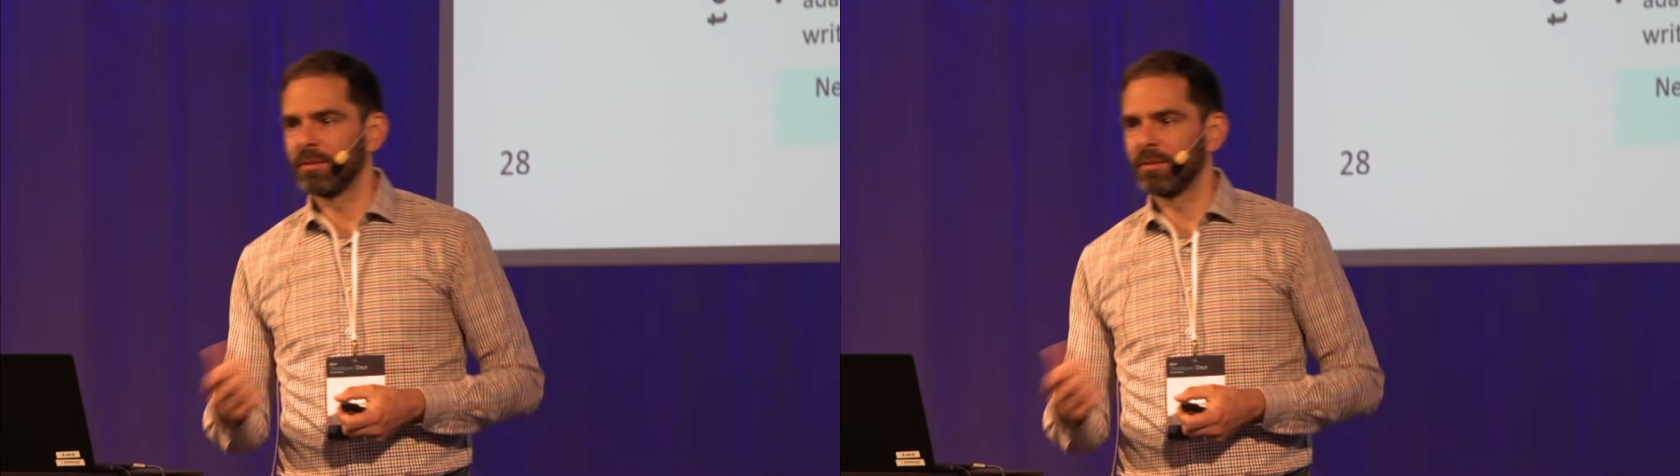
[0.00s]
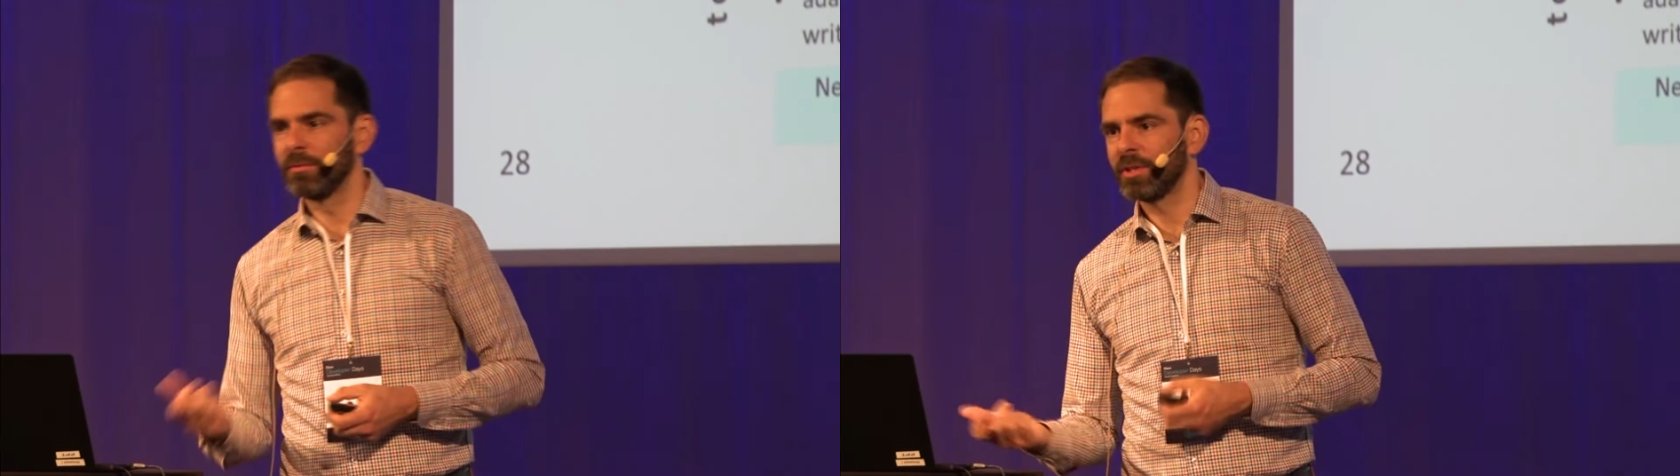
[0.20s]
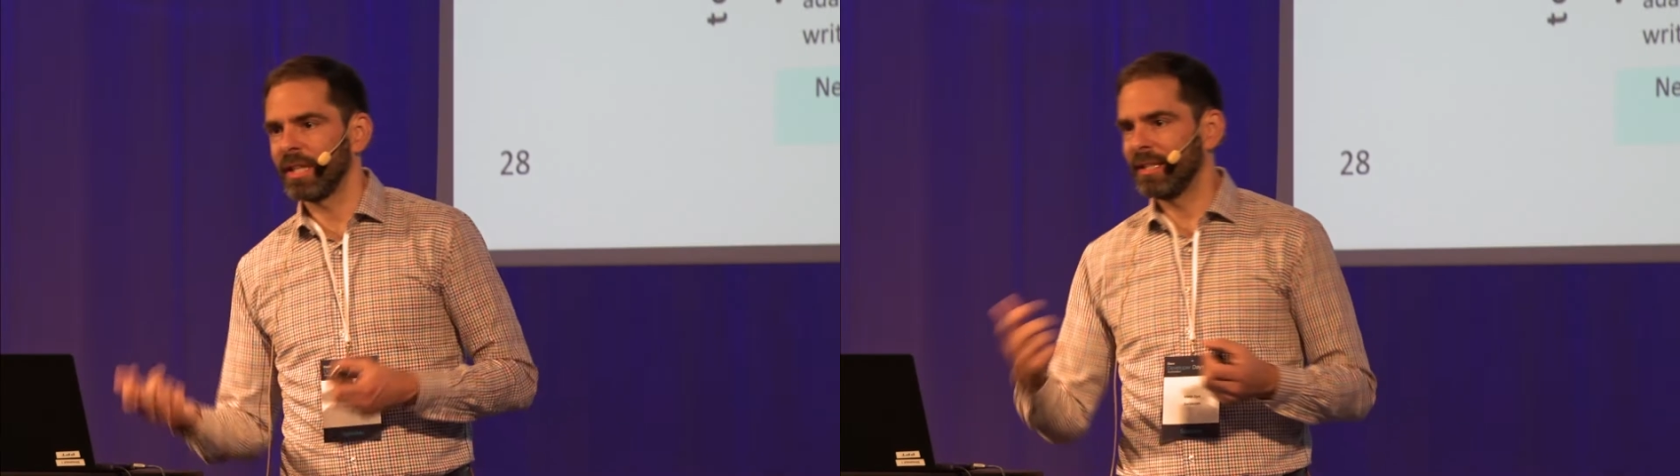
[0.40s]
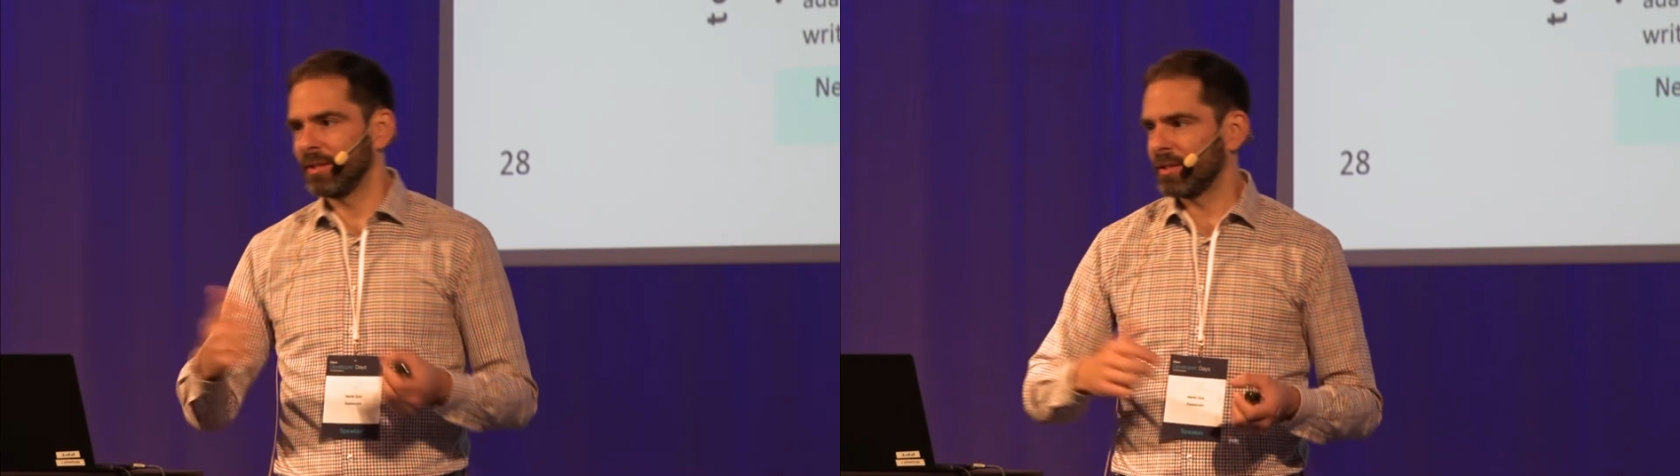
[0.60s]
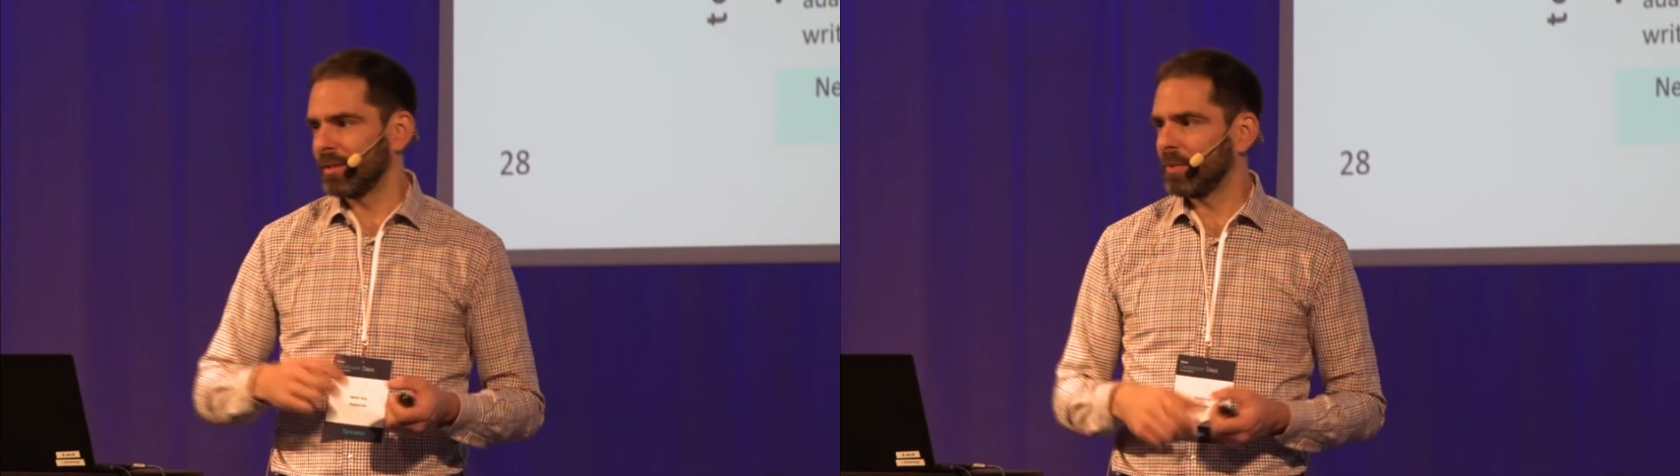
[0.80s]
to
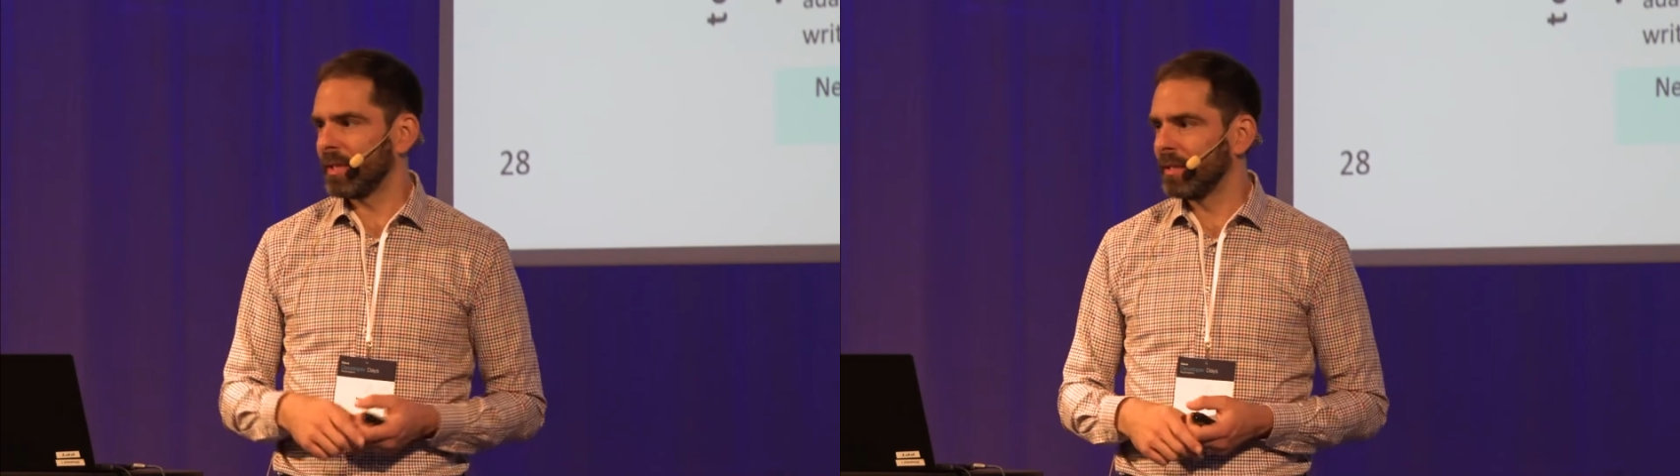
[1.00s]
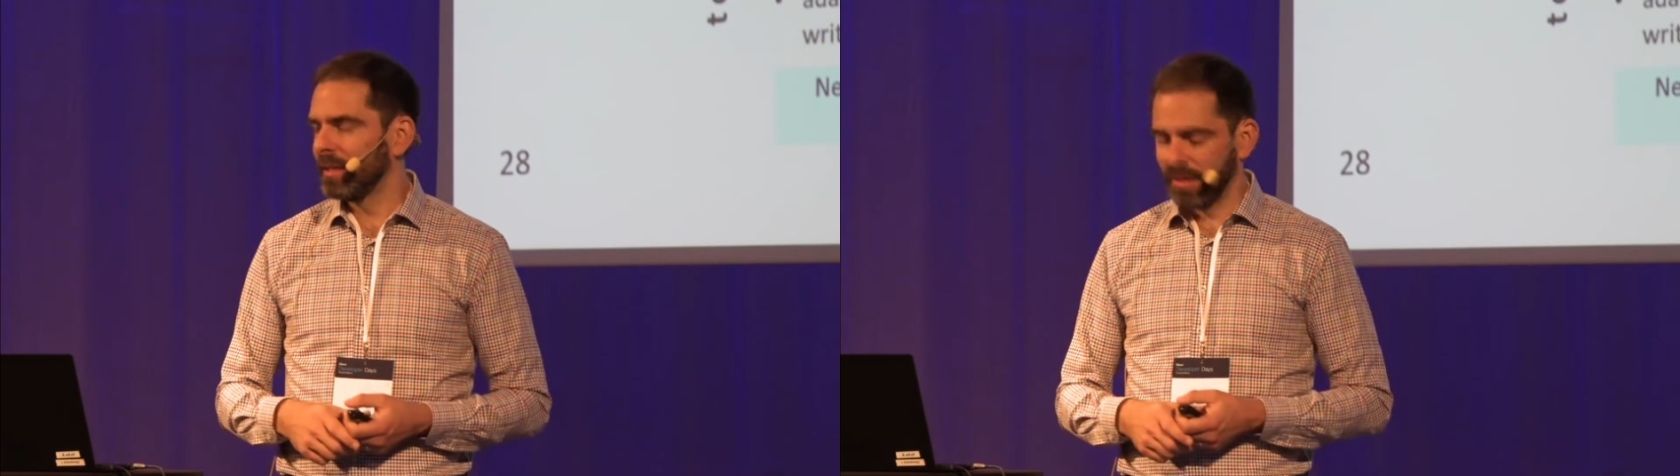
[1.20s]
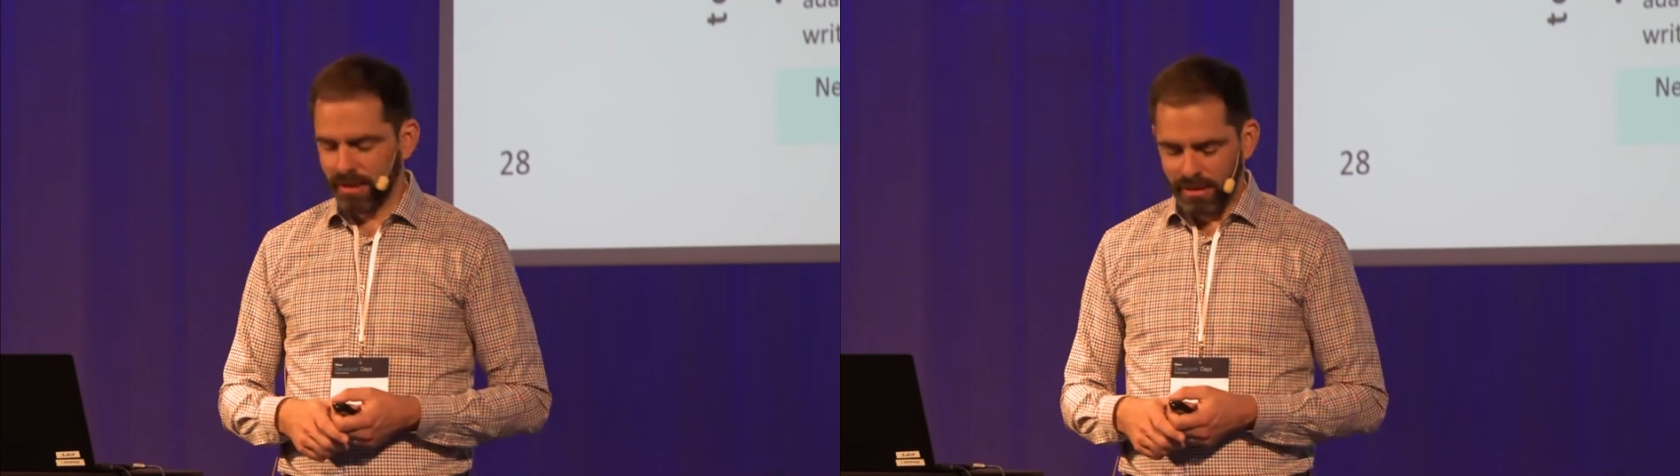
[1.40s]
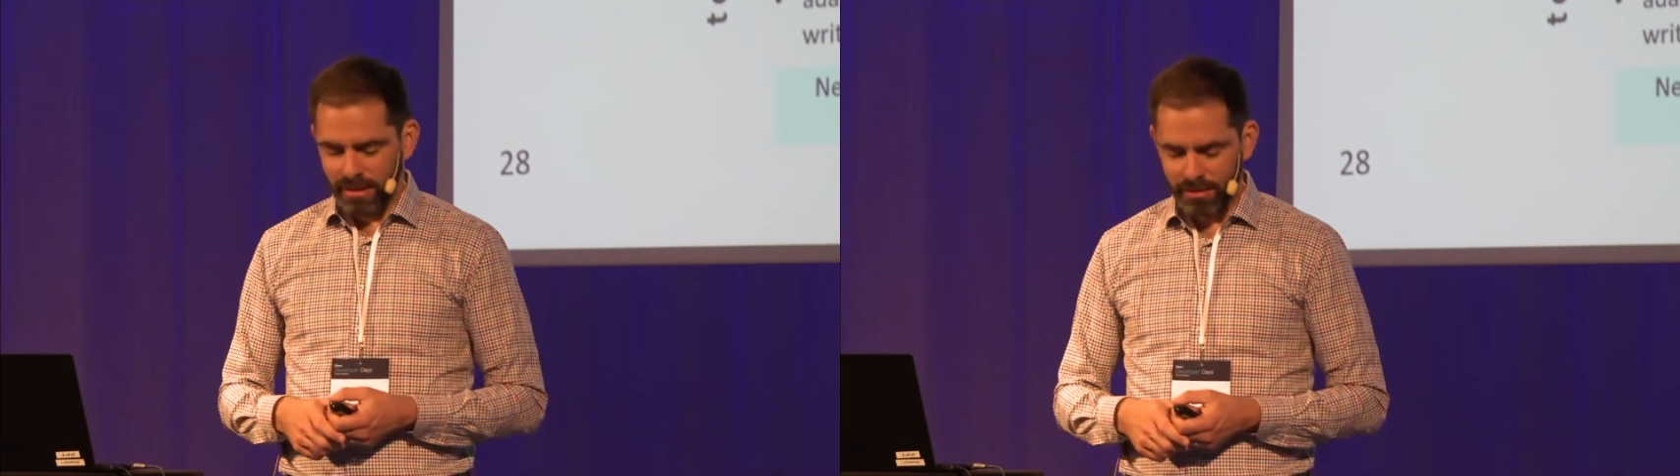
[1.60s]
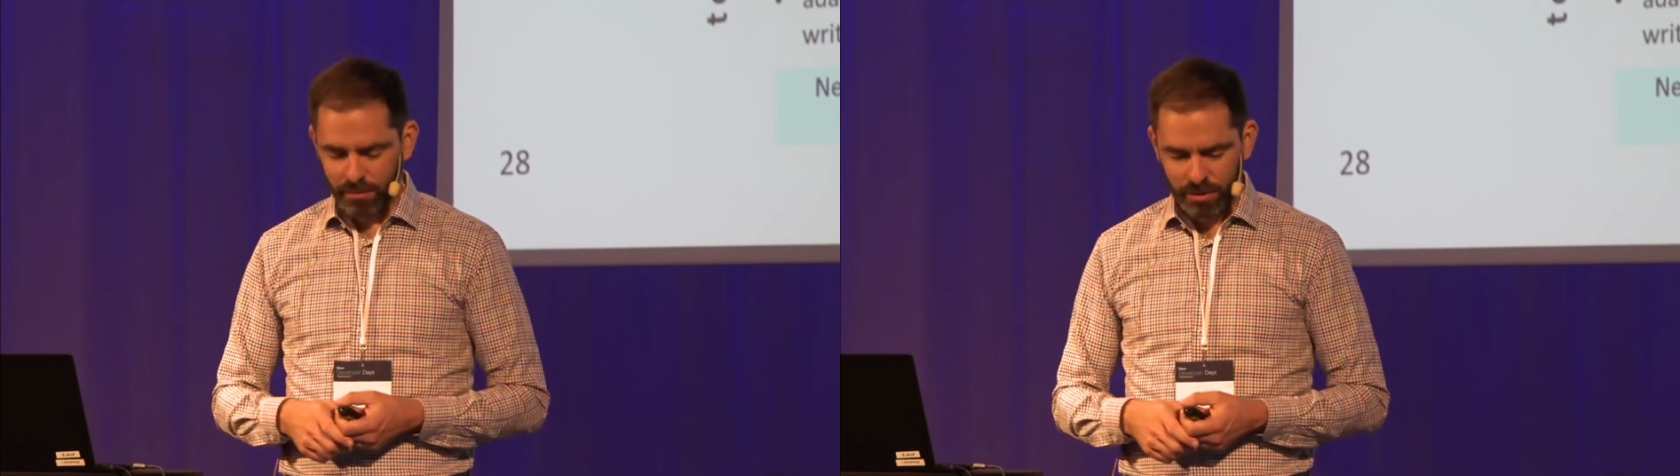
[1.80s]
change the way
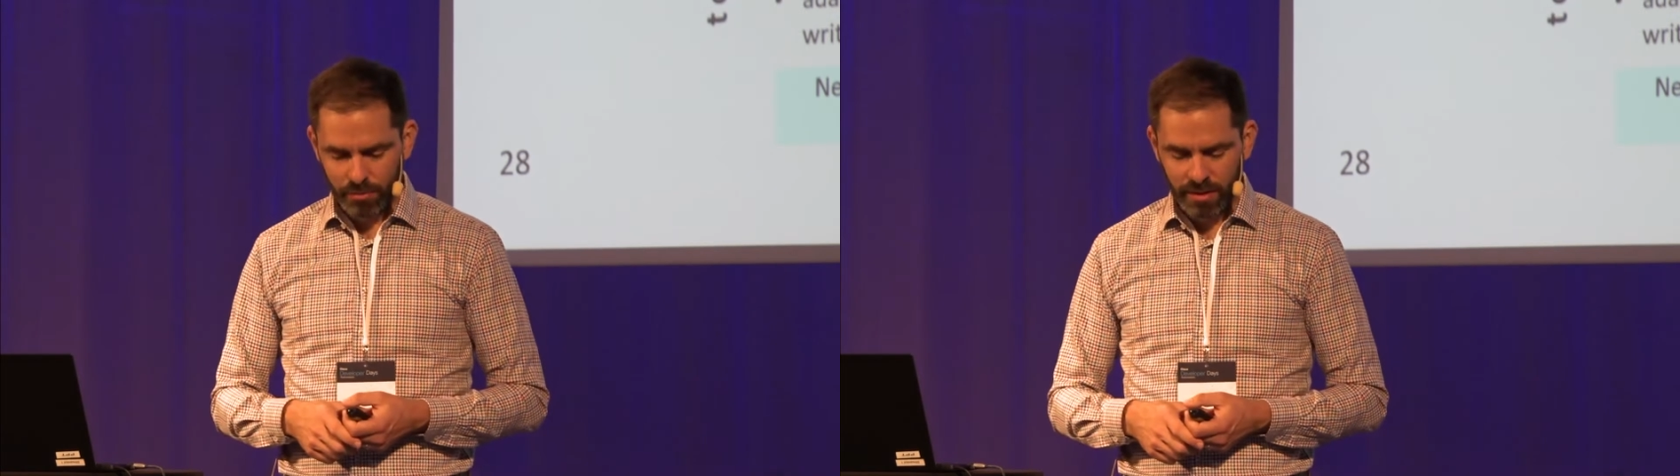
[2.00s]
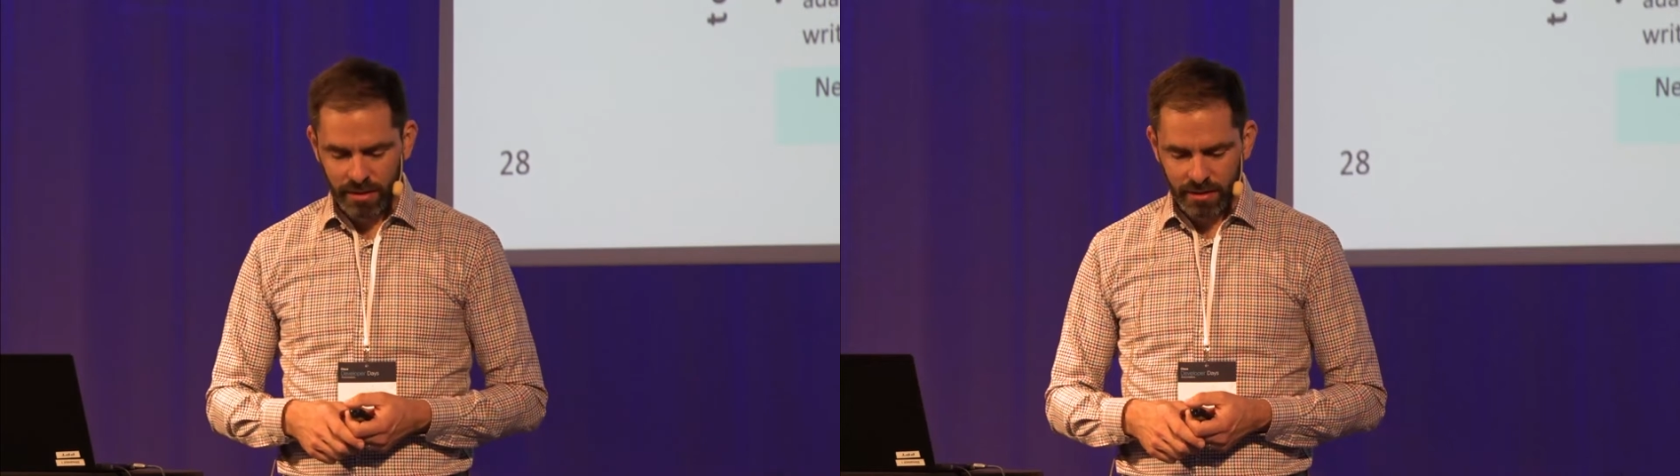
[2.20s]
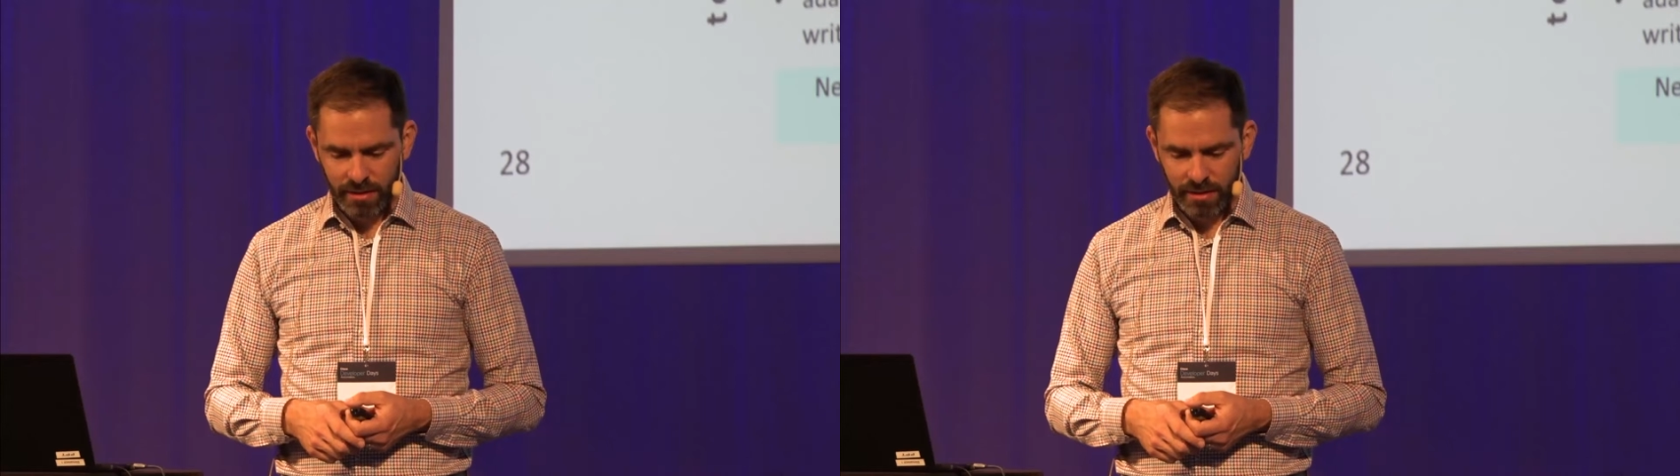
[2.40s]
in which we